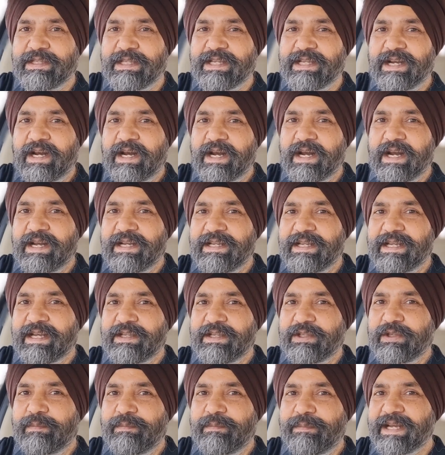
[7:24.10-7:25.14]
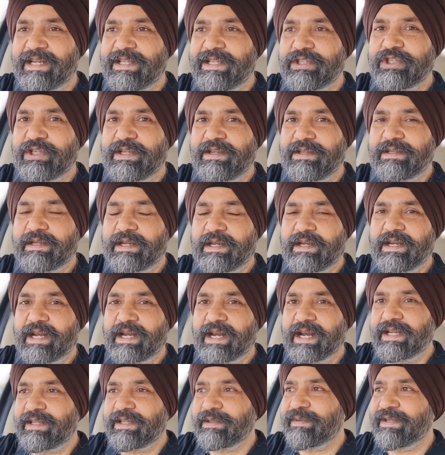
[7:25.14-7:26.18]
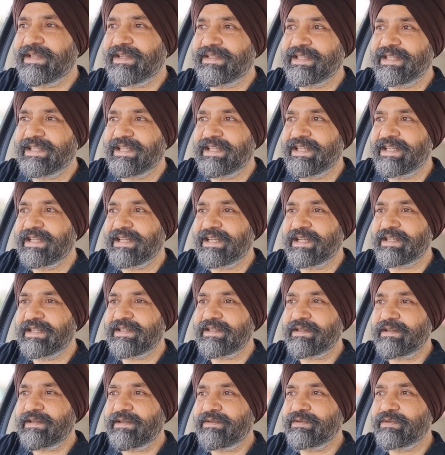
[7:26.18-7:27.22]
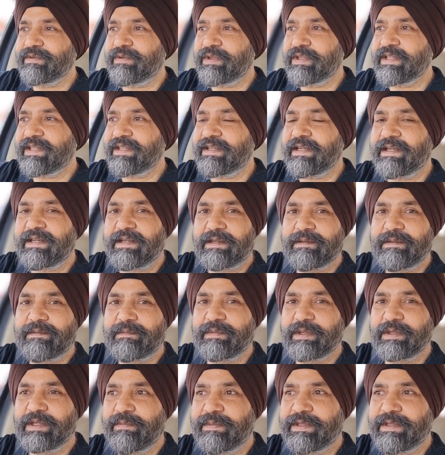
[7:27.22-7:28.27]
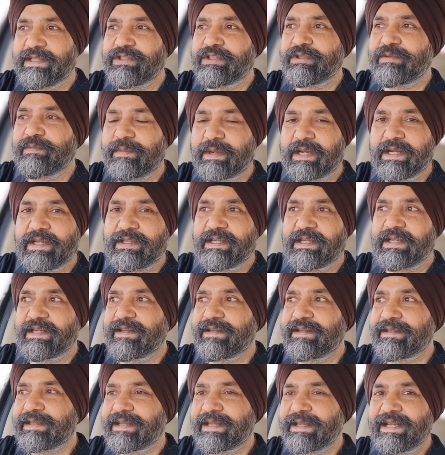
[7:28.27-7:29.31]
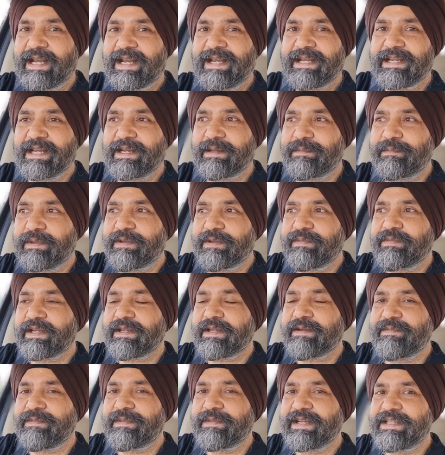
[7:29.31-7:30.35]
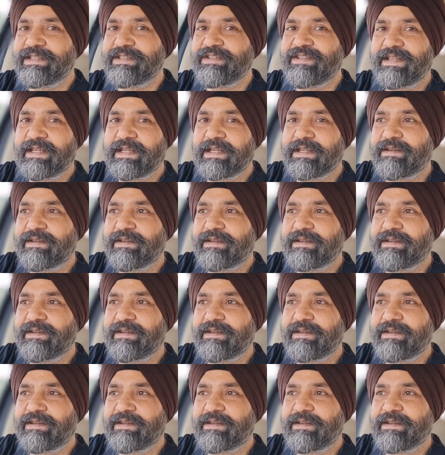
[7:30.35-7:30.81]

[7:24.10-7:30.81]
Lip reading: the heart and your passion, I'll bring the AI. Together we'll build smarter and amplify faster.